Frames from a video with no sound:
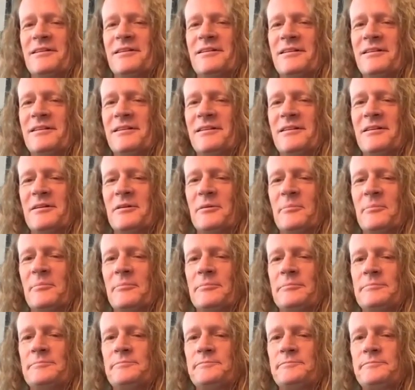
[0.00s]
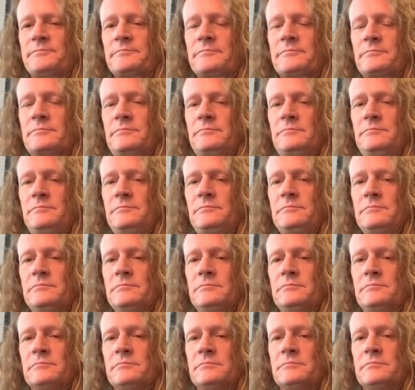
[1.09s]

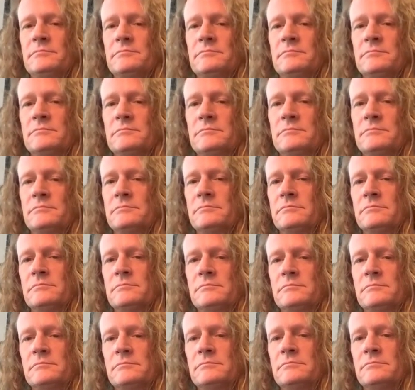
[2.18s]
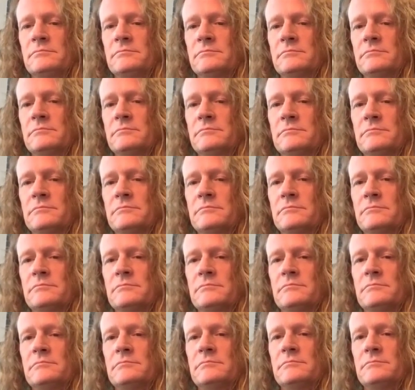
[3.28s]

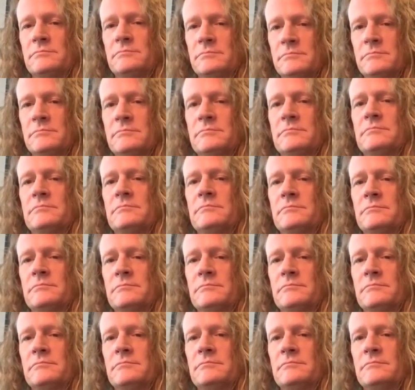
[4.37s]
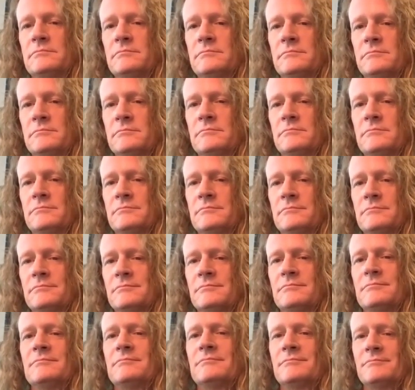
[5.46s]

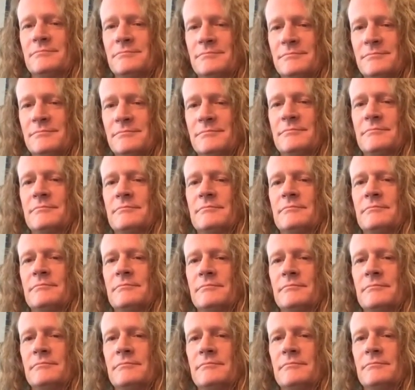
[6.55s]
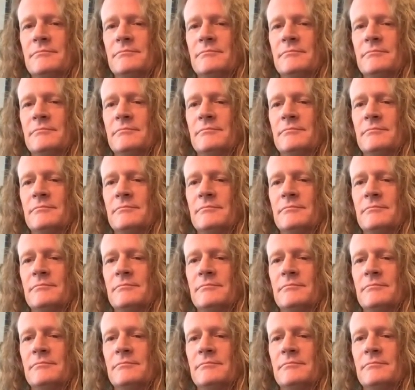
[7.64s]
[no speech]